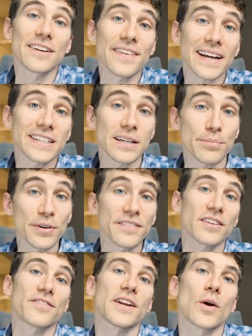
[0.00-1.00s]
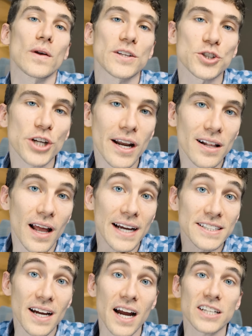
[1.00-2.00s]
In fact, in a previous video on this channel, I
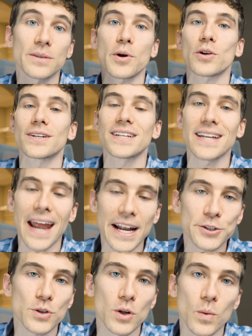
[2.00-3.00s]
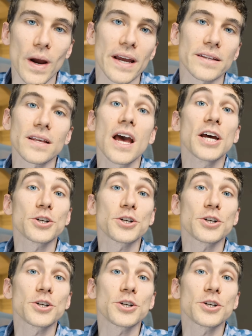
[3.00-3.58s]
talked about natural ways